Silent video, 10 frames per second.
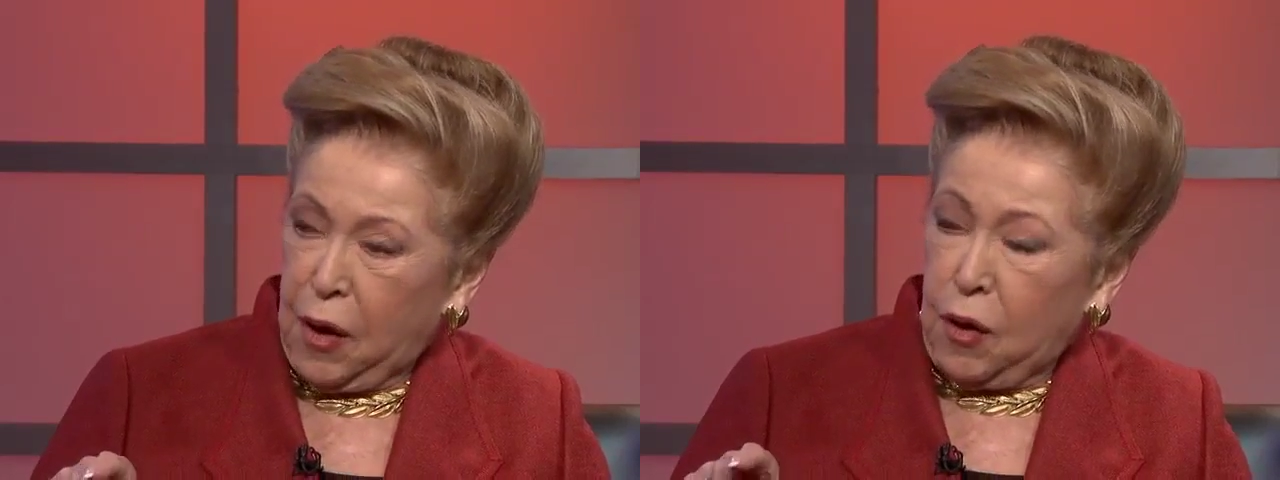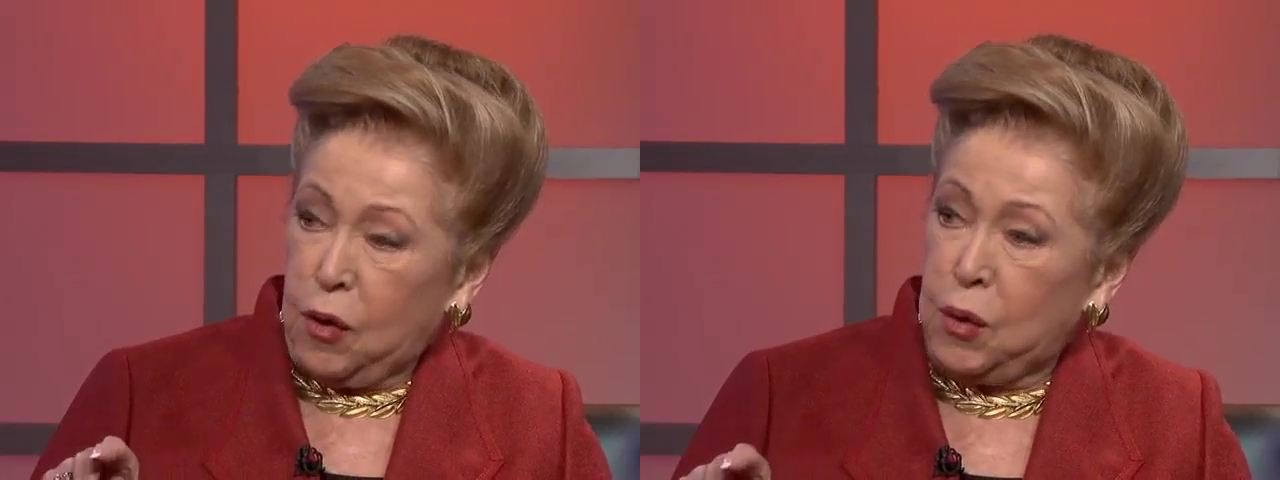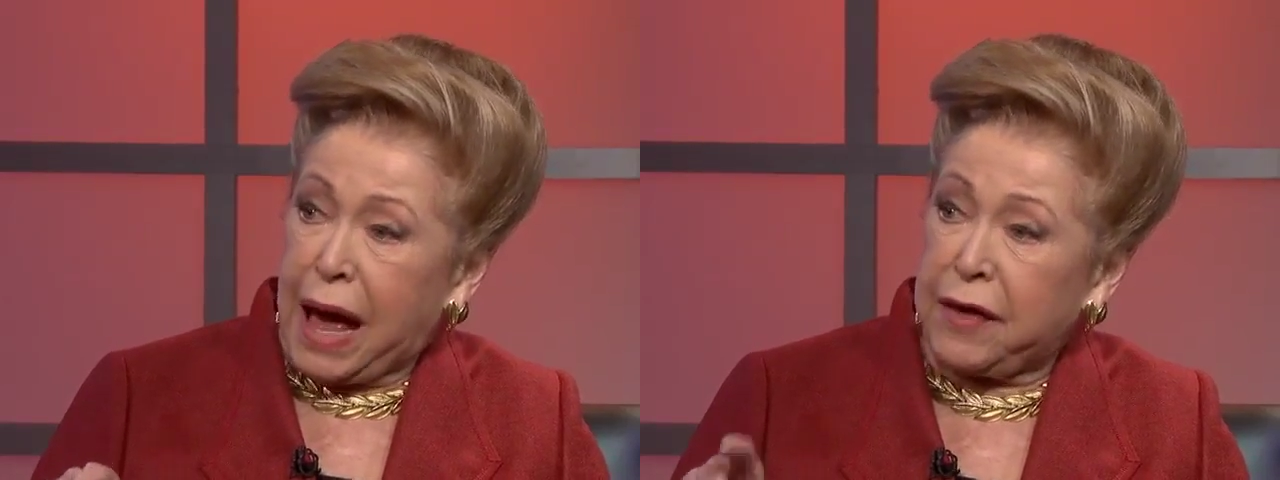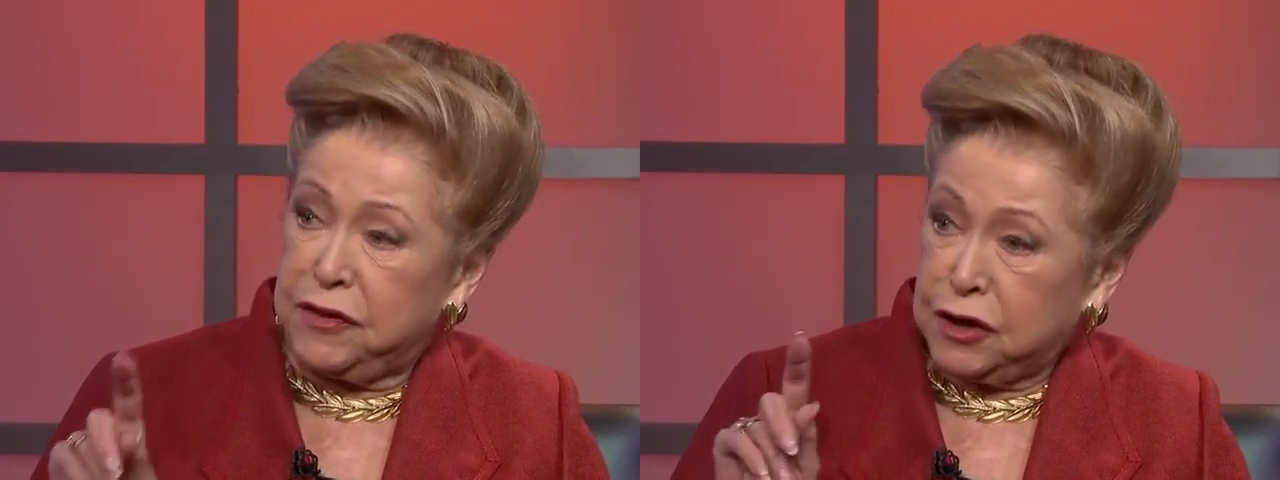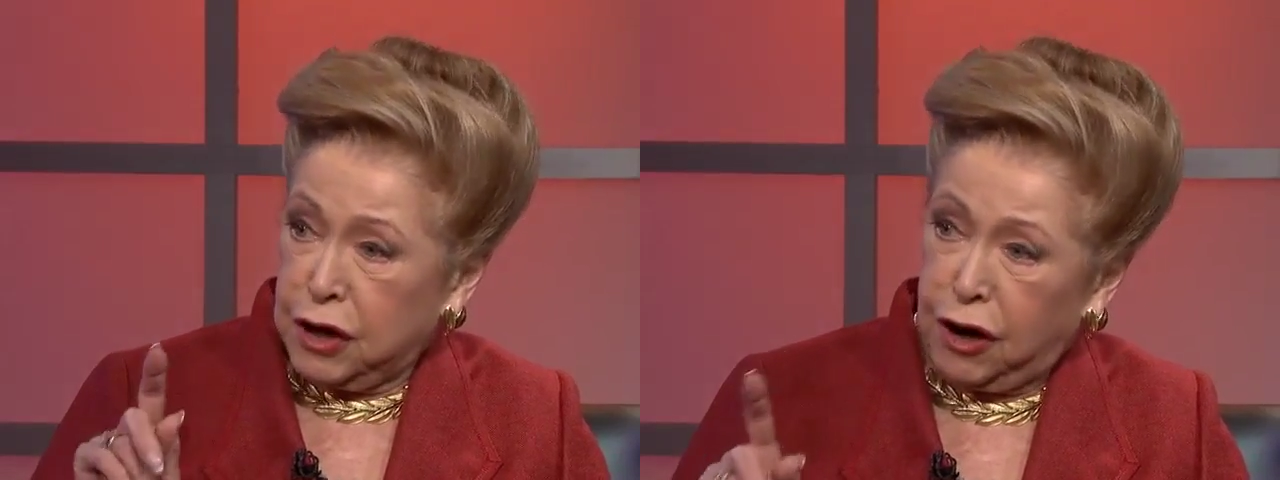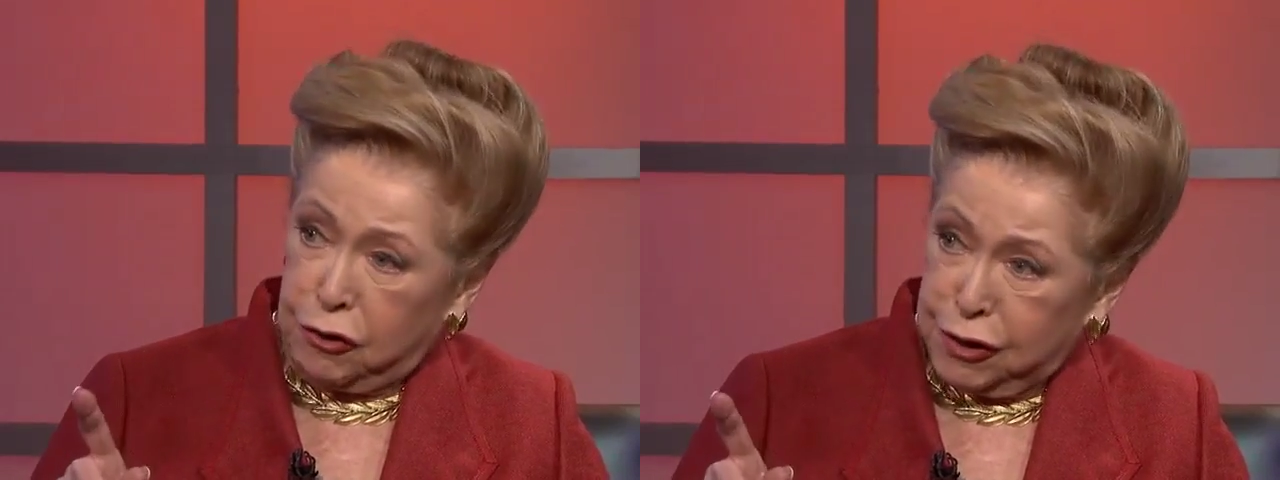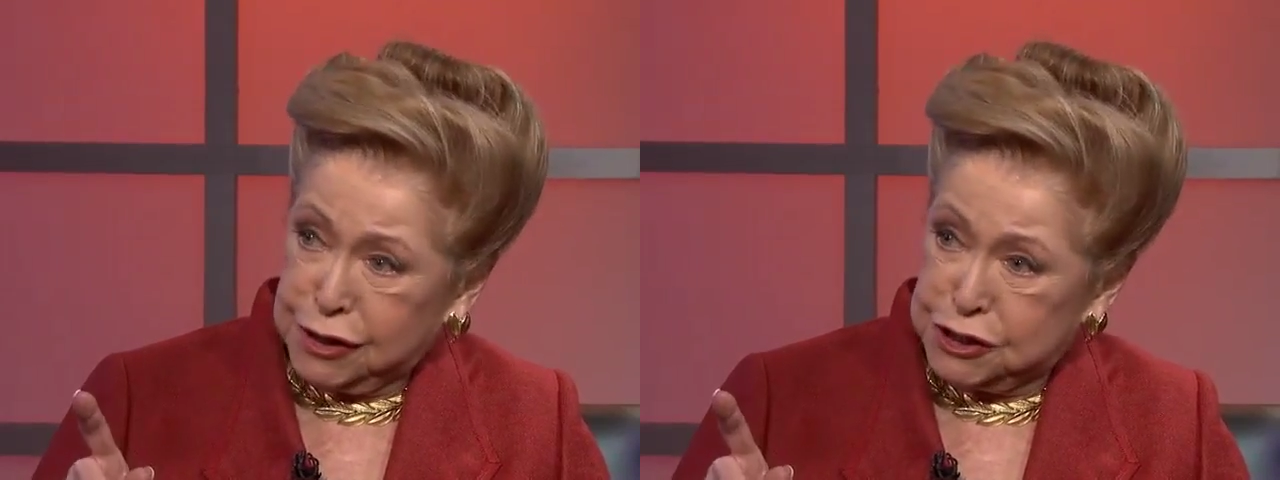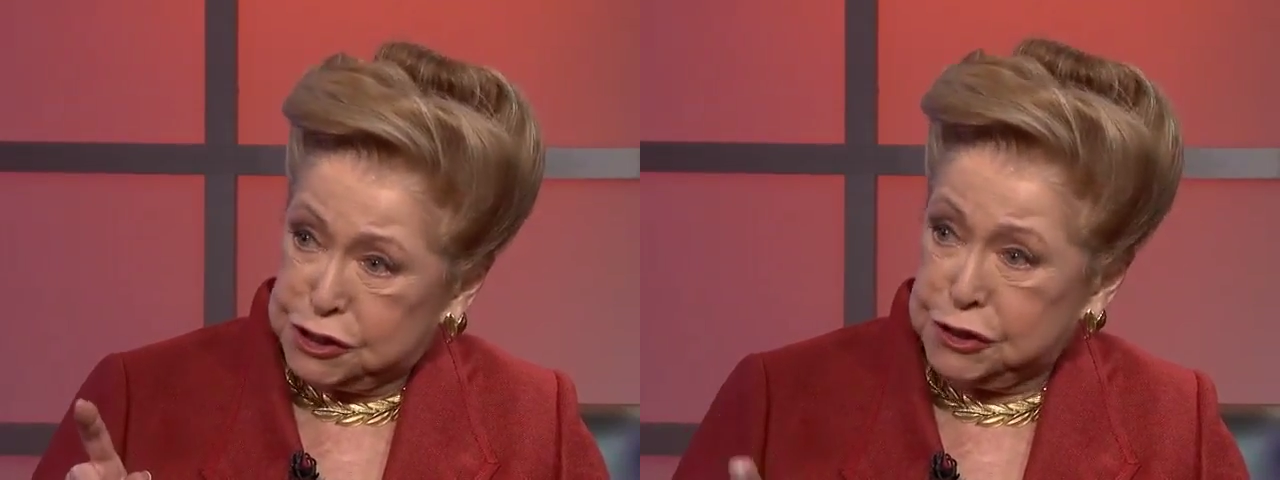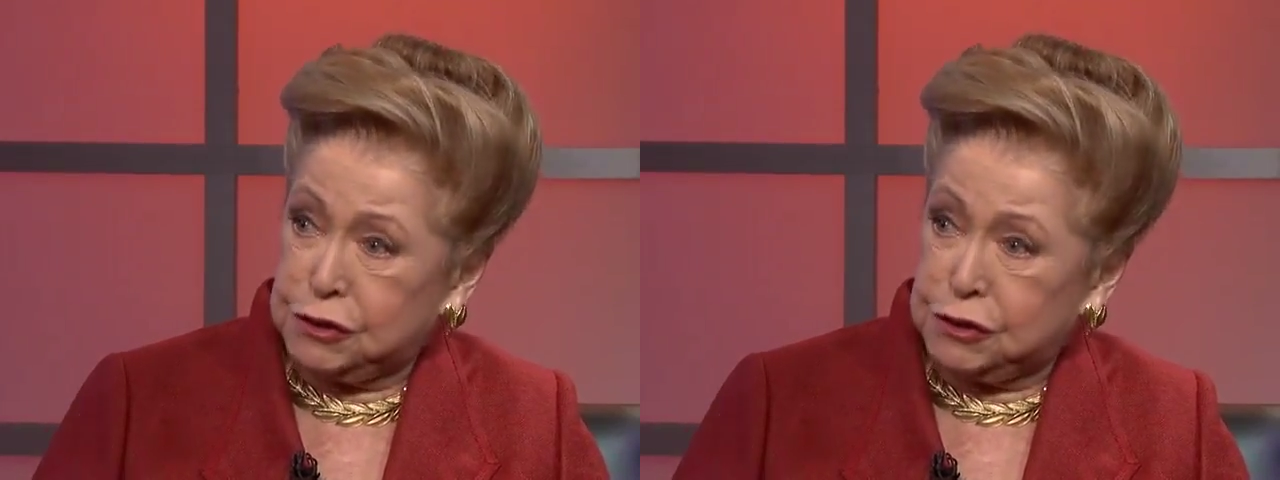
who had the courage to